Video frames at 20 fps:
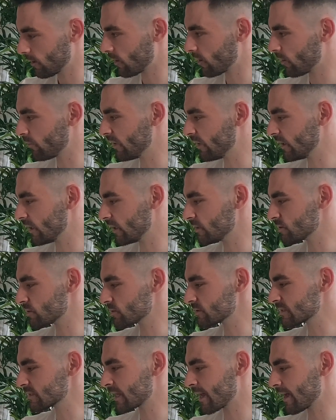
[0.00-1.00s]
I mean, it
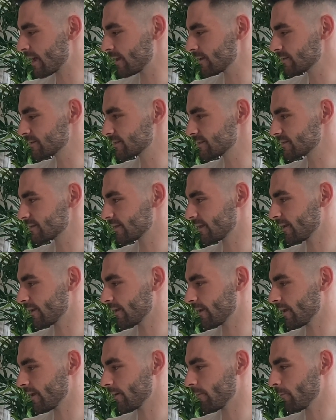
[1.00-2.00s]
just has
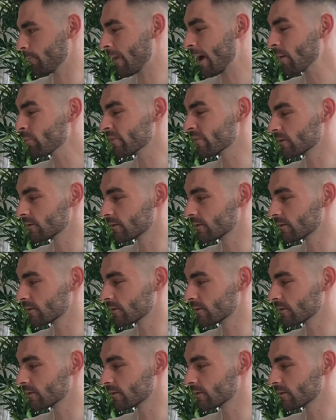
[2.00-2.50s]
map